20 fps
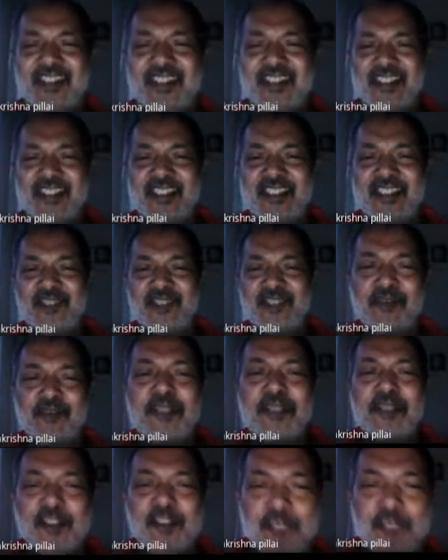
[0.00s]
so what will be
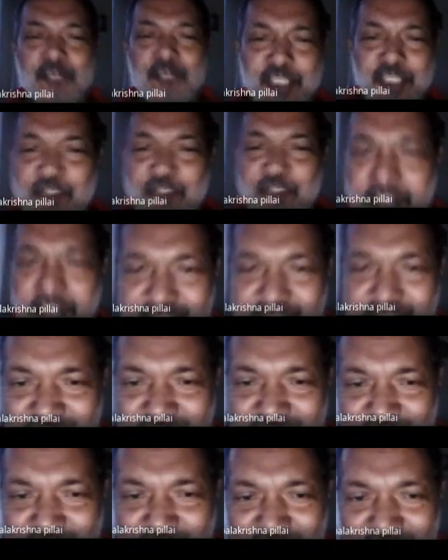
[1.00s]
the consequences?
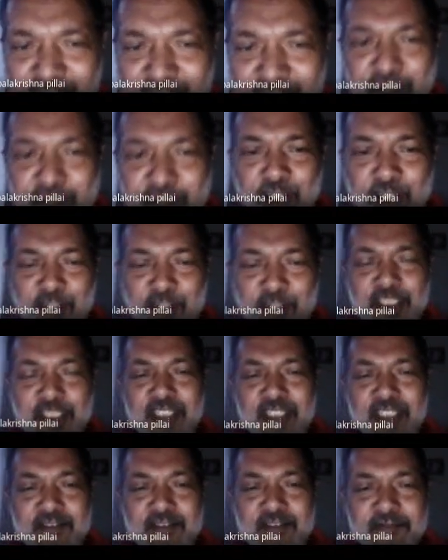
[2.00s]
You got the
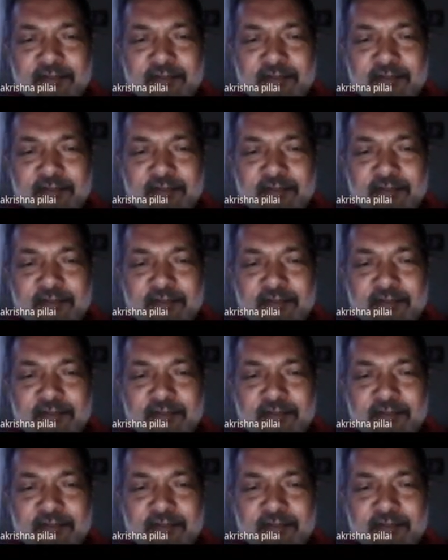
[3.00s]
question?